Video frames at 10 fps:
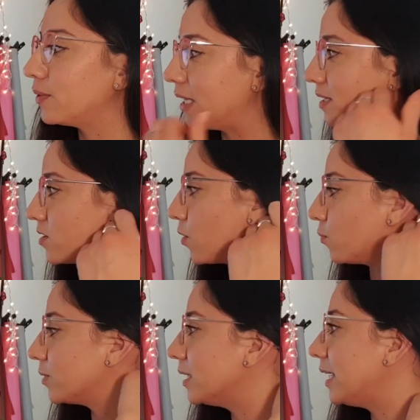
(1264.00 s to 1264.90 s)
These are
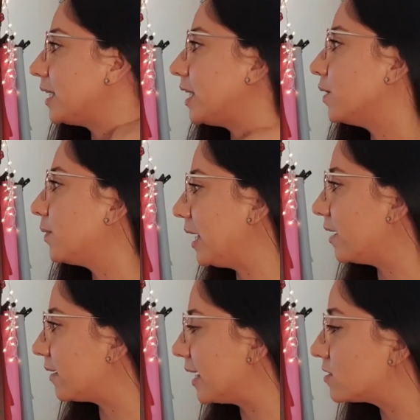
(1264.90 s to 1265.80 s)
really cute
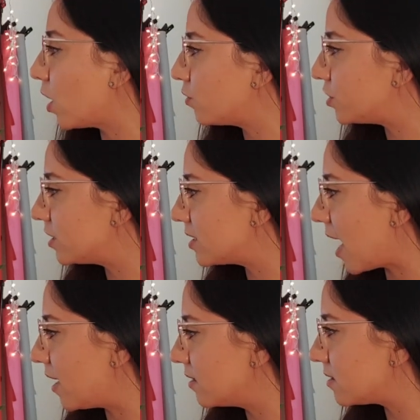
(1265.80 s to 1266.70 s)
earrings. Oh, she just
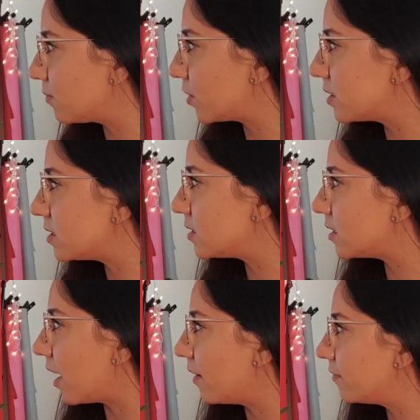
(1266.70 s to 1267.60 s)
added some more
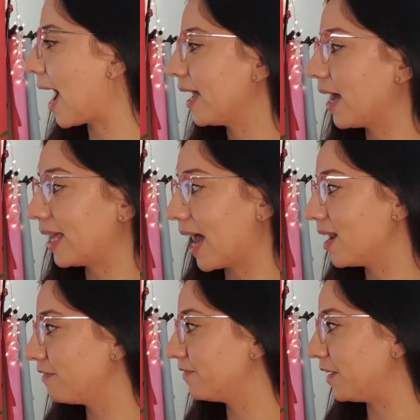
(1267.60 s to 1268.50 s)
stuff. I,
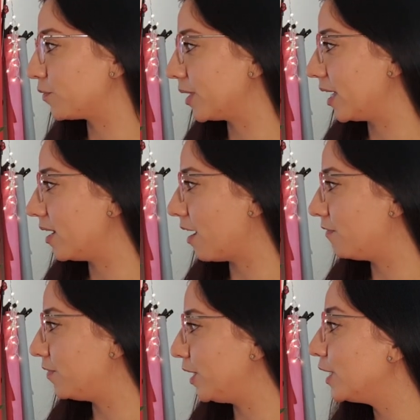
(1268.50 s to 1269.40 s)
again, I favorited a
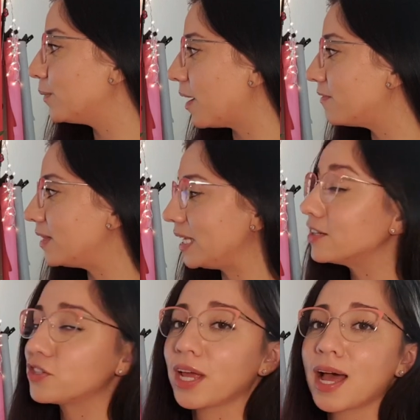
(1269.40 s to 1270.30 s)
few of
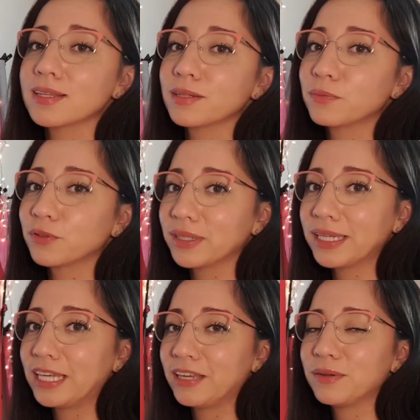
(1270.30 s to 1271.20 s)
these. She has some
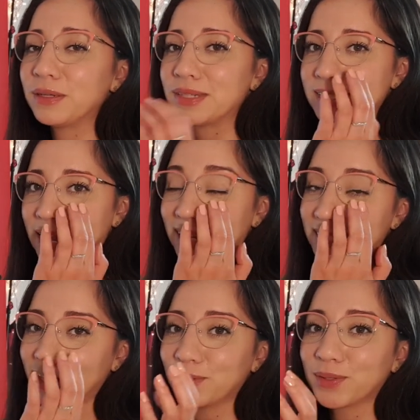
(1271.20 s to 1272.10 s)
really cute new designs
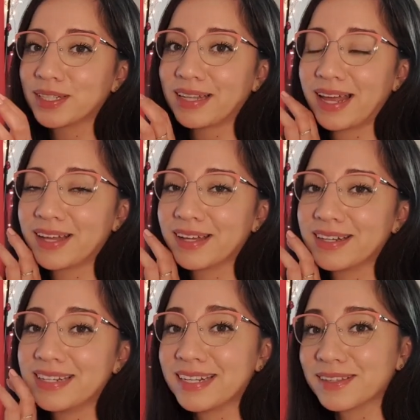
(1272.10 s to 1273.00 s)
that look like
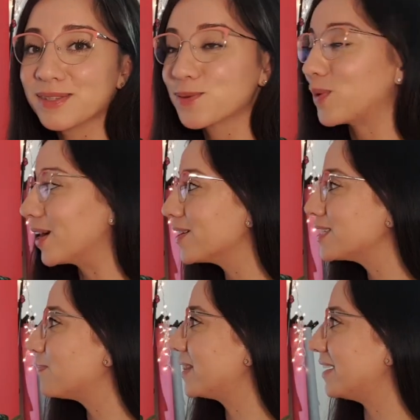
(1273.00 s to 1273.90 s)
knitted
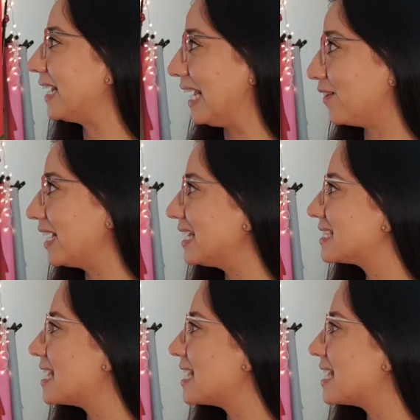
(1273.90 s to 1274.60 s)
sweaters, but they're earrings.